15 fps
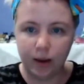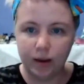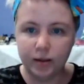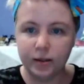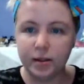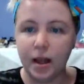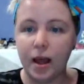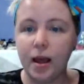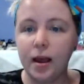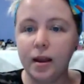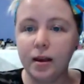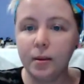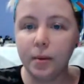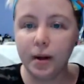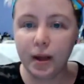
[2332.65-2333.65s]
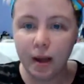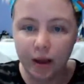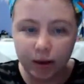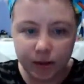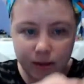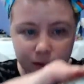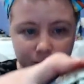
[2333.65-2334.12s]
Does anybody
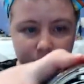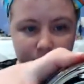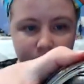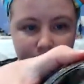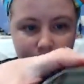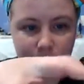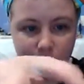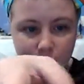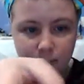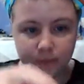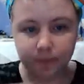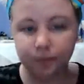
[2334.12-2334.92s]
else need a reading?